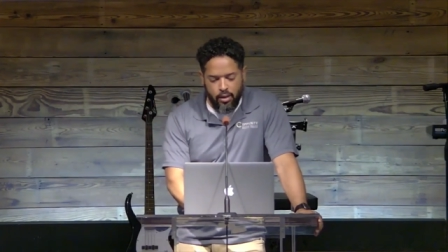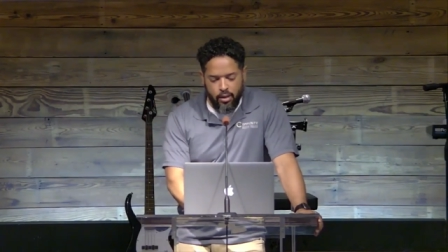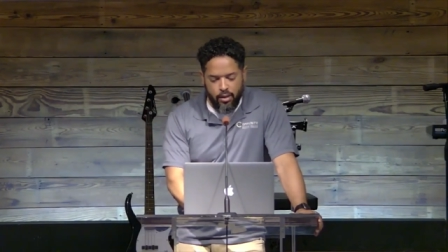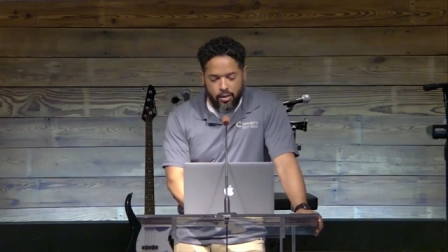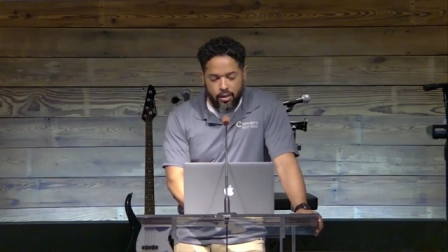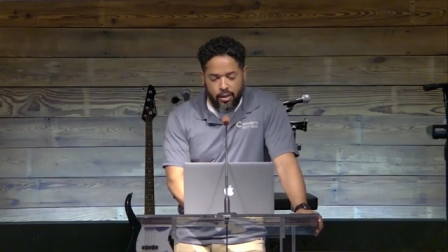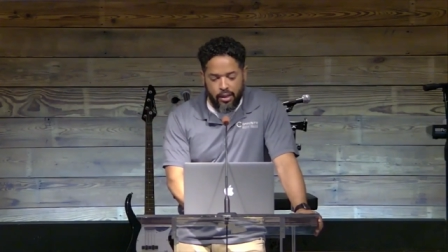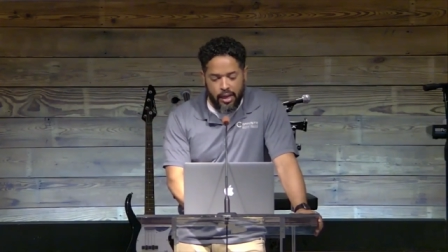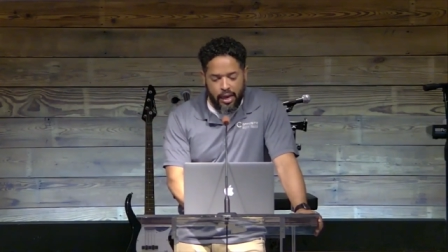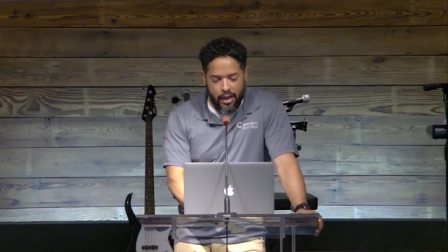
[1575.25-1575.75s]

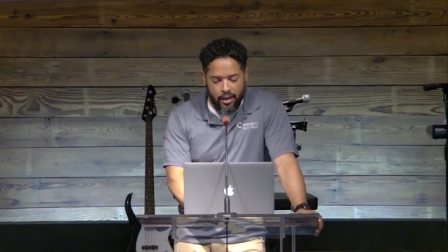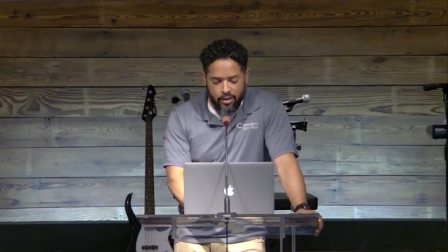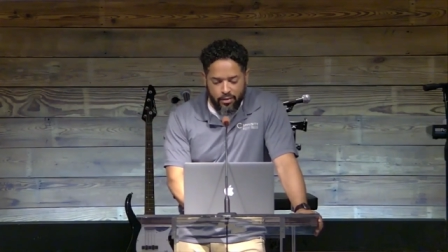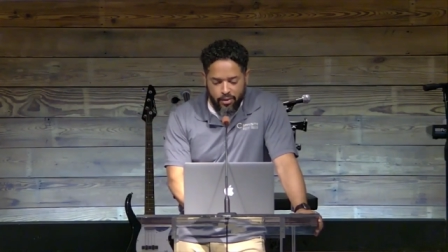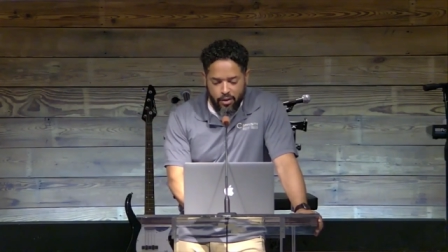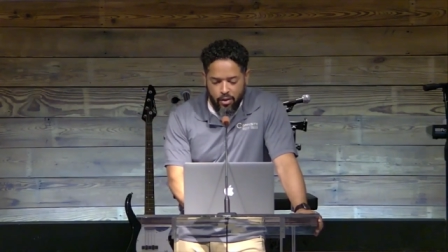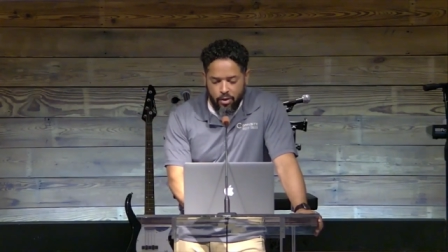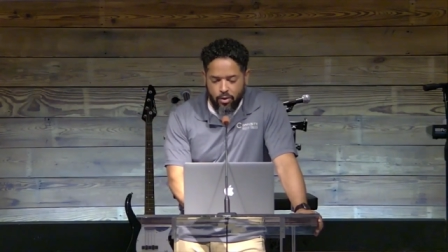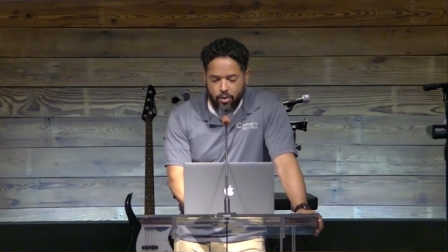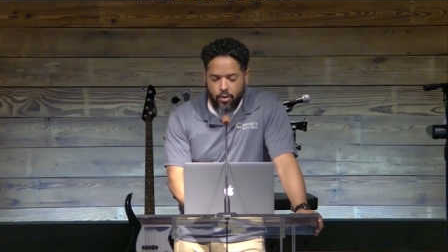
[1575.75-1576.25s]
the God of
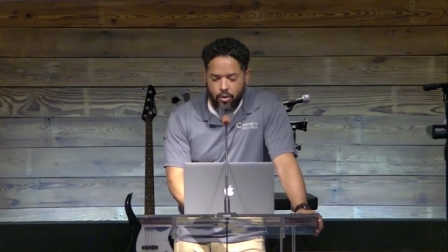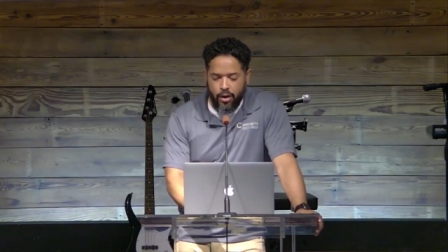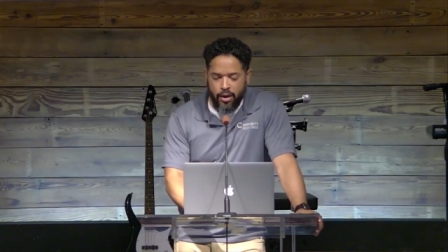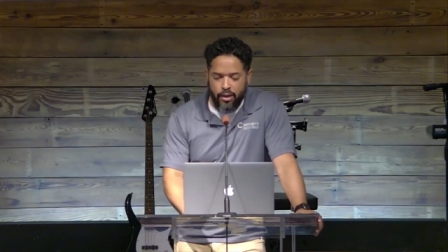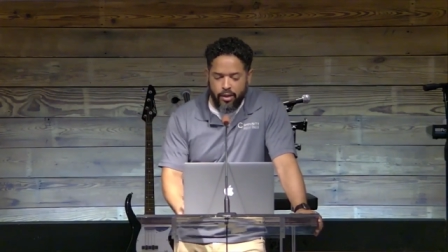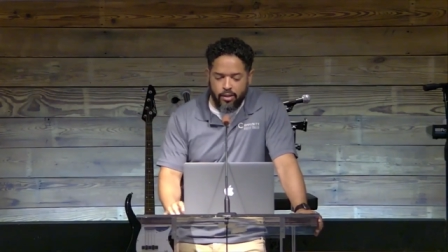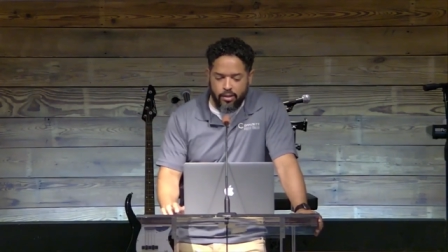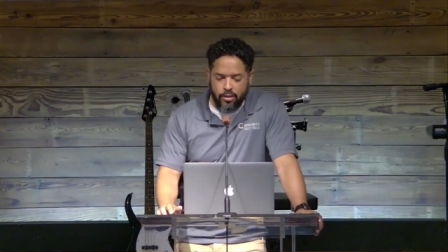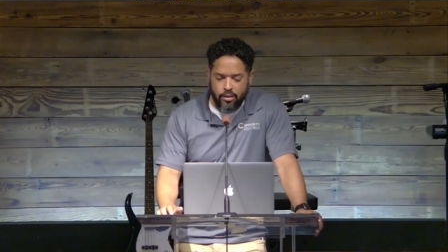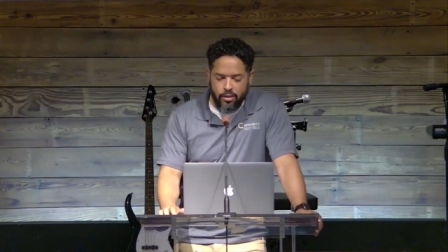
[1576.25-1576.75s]
all
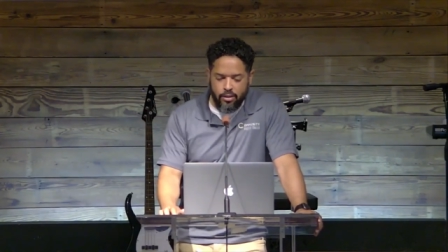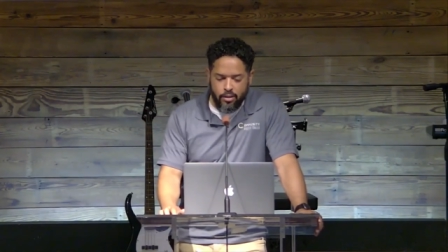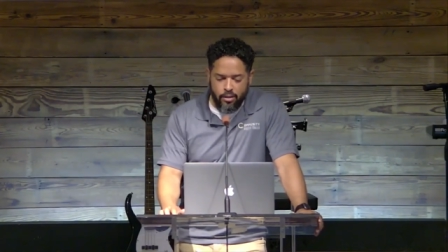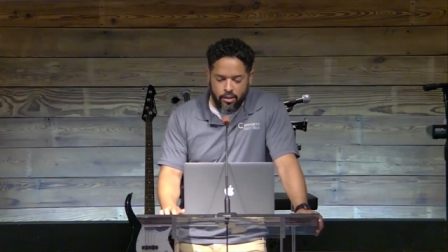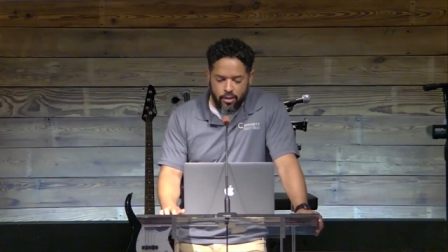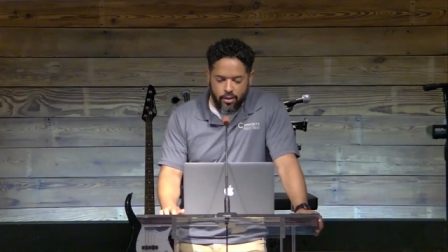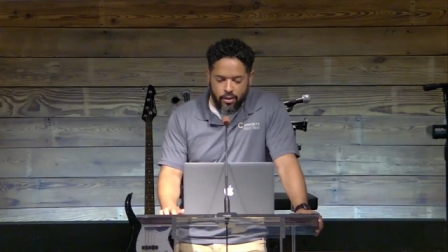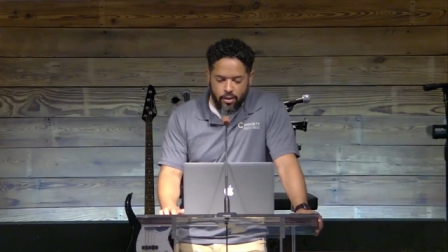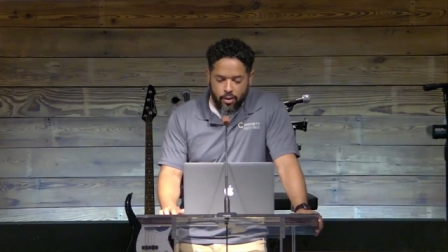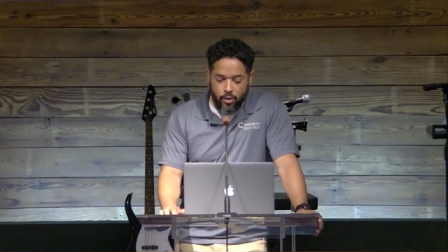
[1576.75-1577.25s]
grace,
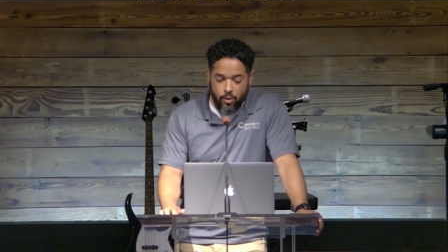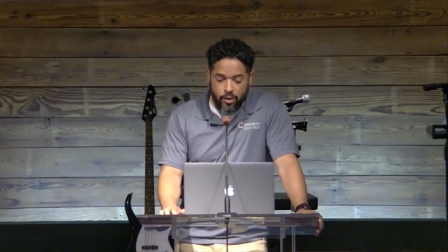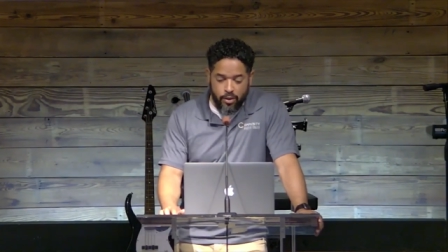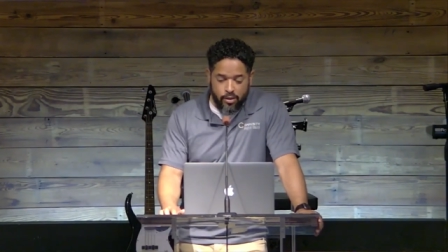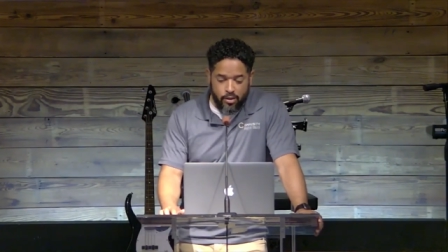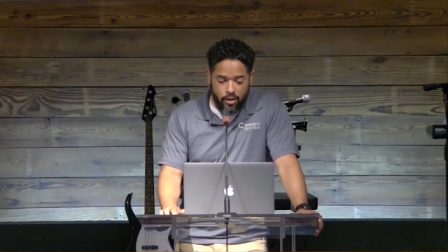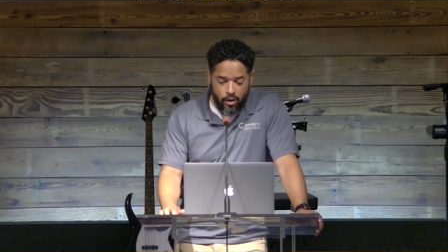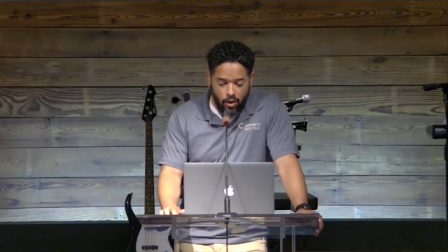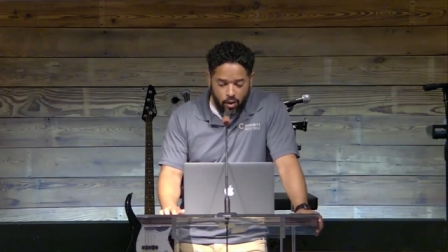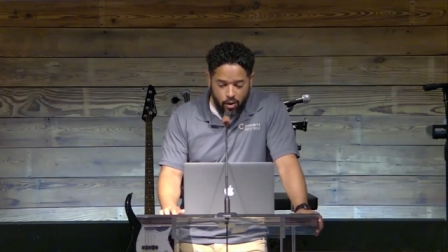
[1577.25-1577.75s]
who has
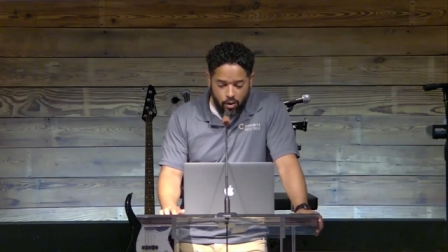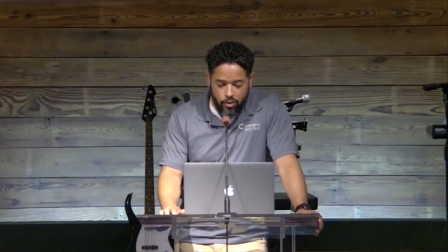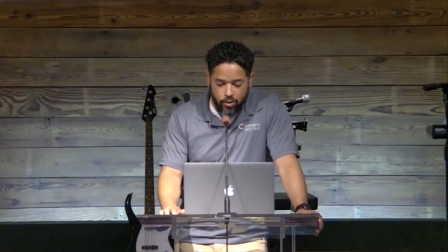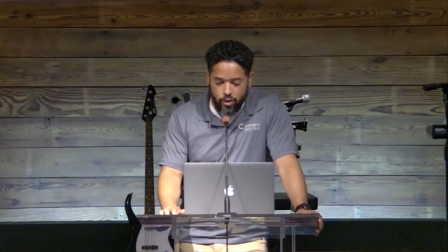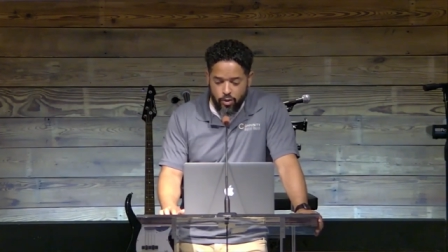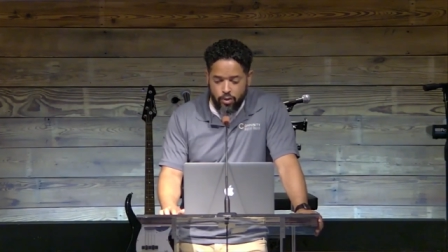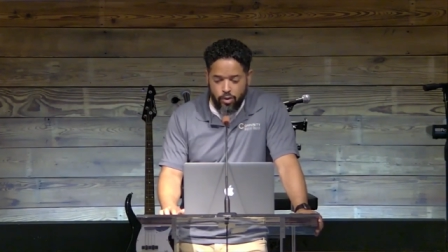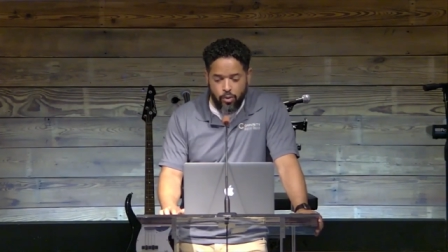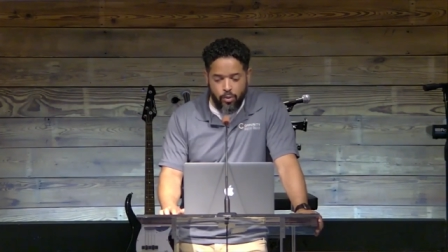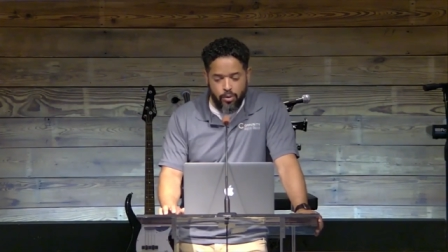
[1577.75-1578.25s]
called you
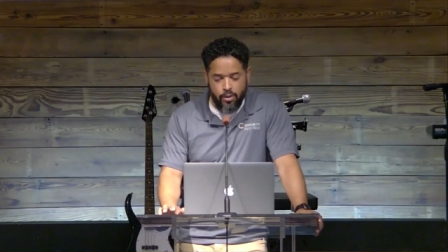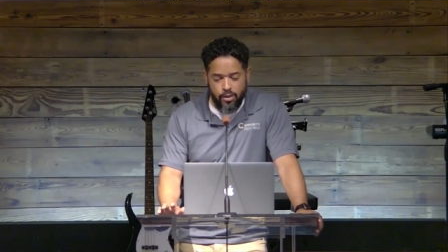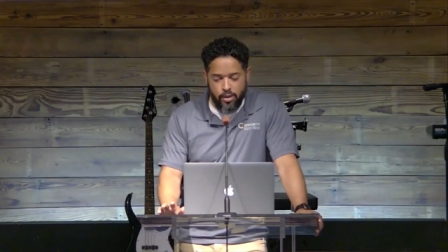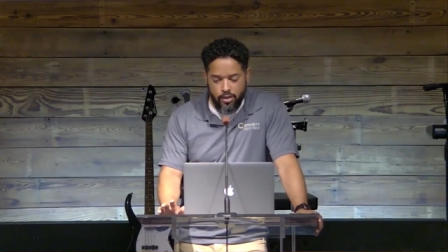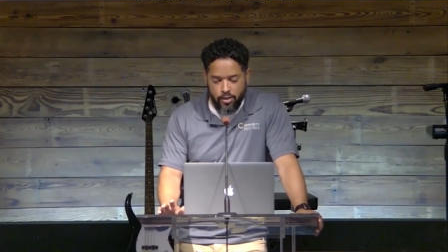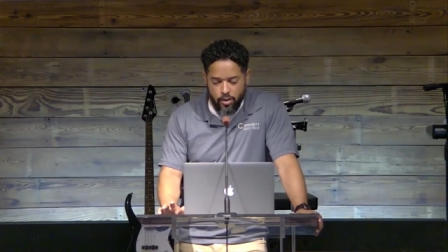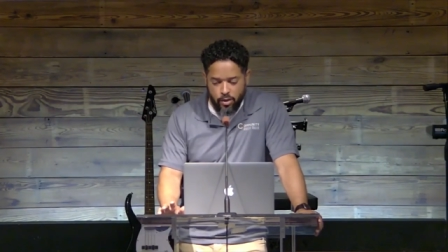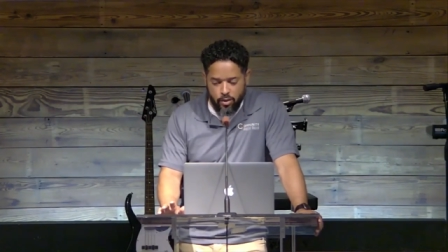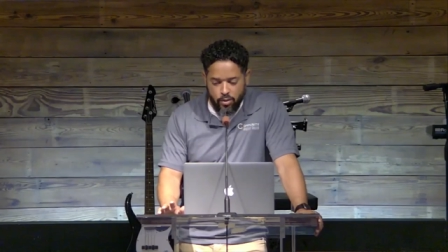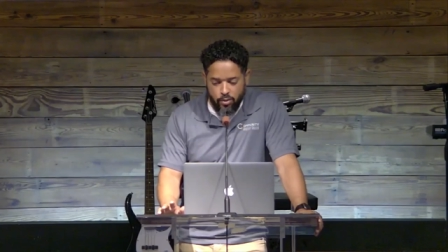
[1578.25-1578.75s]
to his
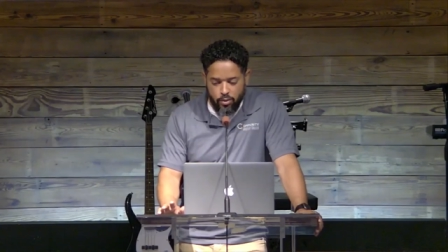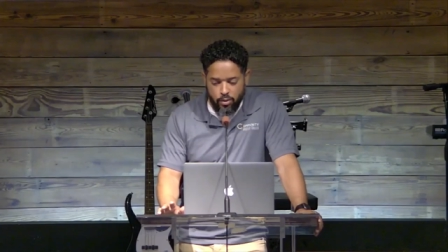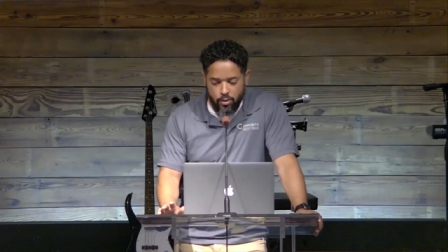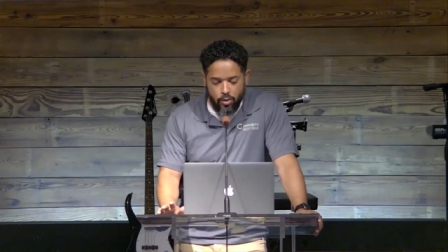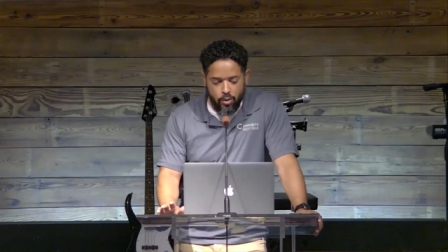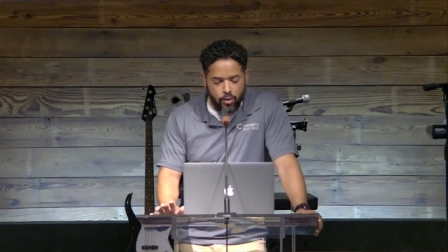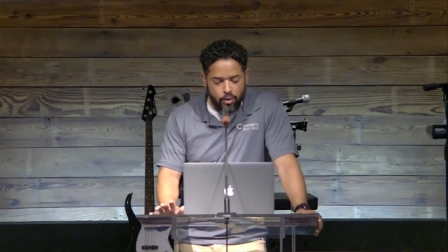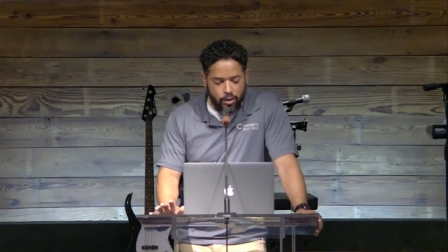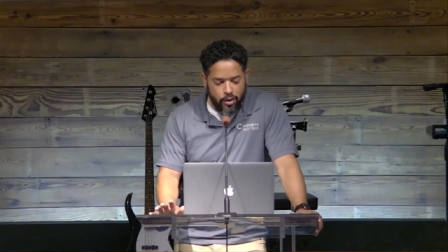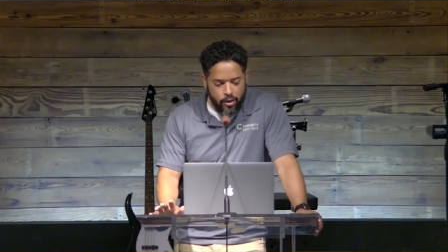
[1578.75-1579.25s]
eternal
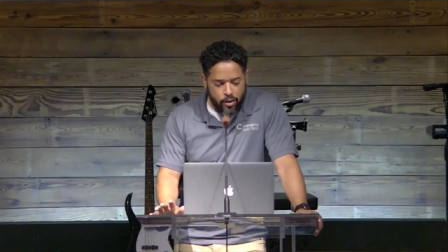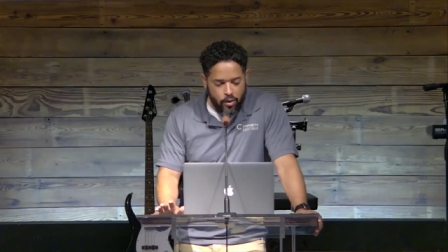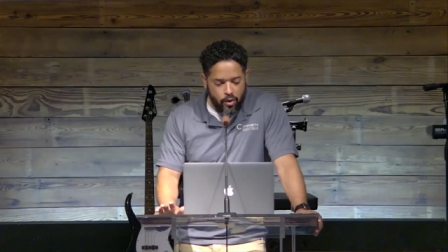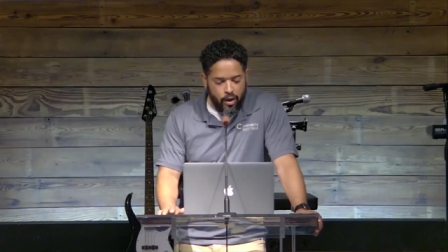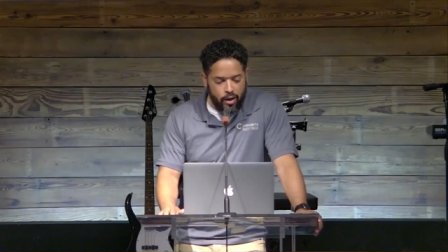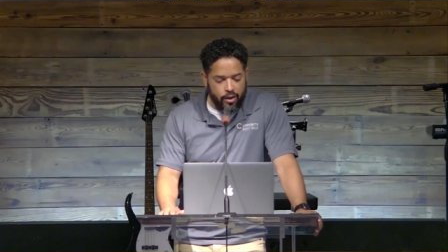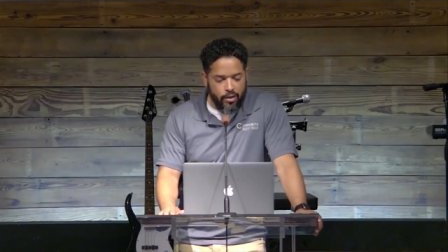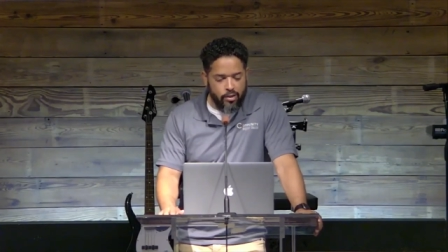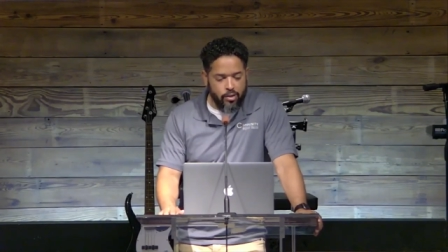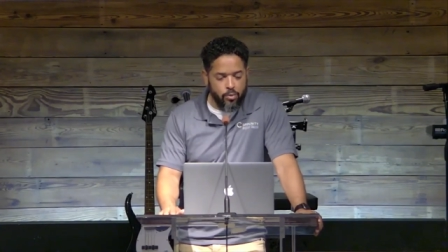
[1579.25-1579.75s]
glory in
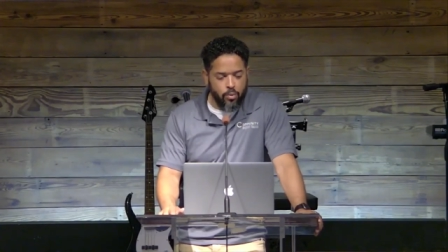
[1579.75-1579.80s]
Christ,